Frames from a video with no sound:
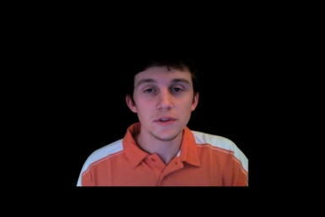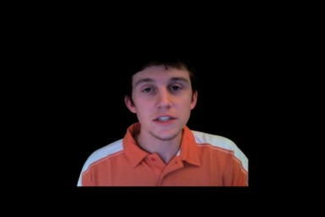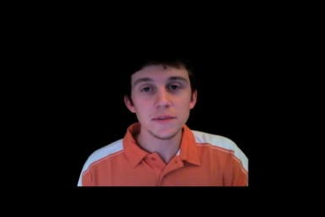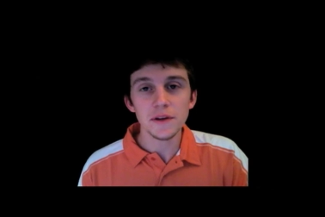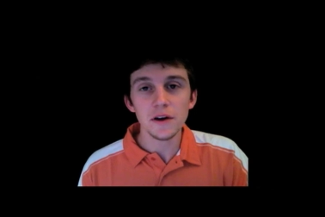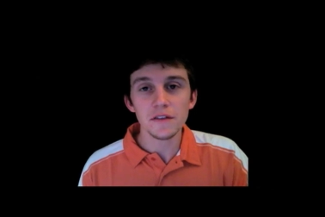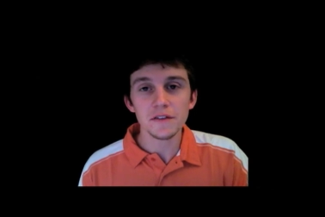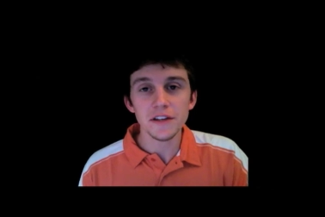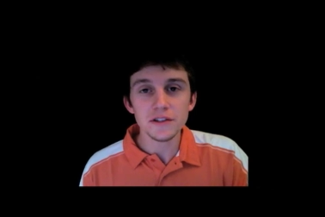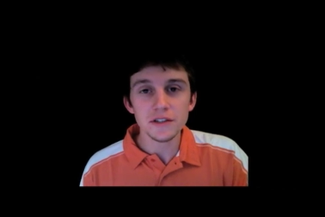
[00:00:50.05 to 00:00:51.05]
since we know that
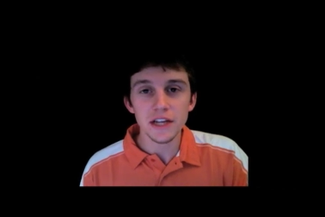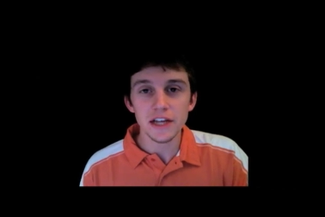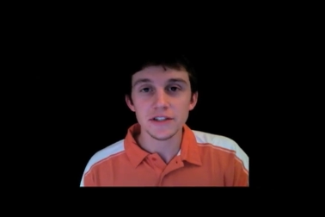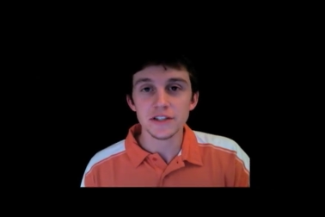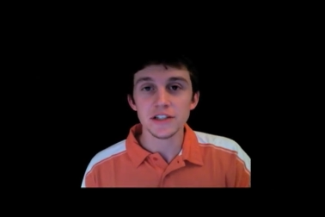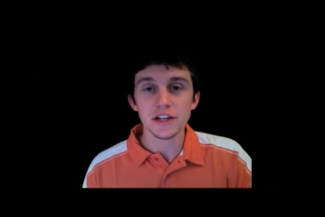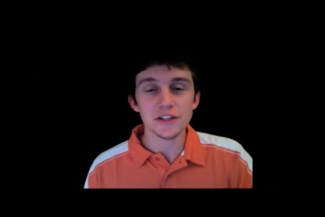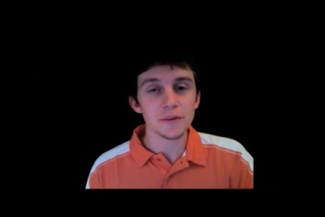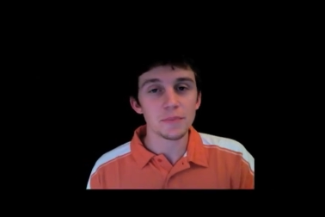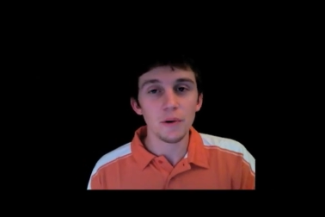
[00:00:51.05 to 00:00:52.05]
visualization is such an
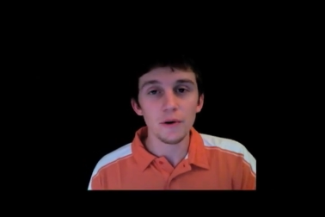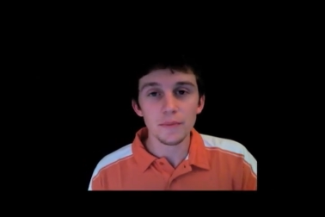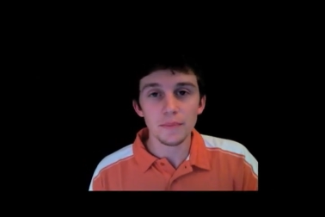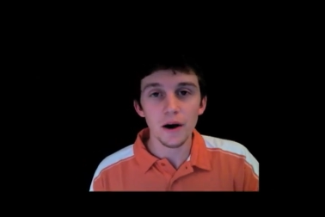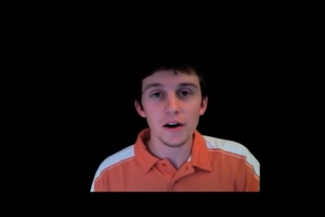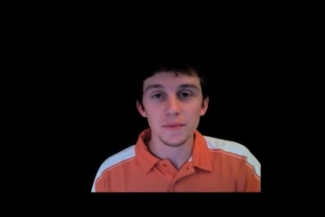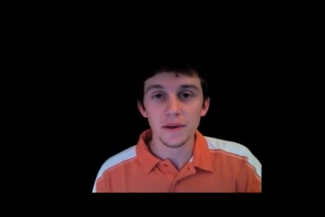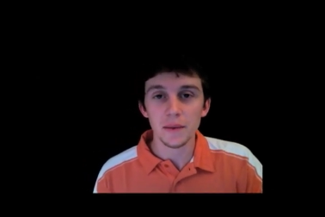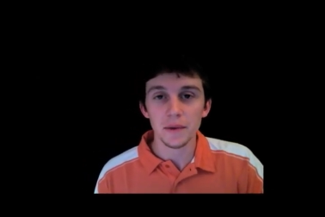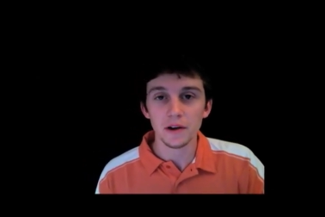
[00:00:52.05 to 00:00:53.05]
important part of becoming a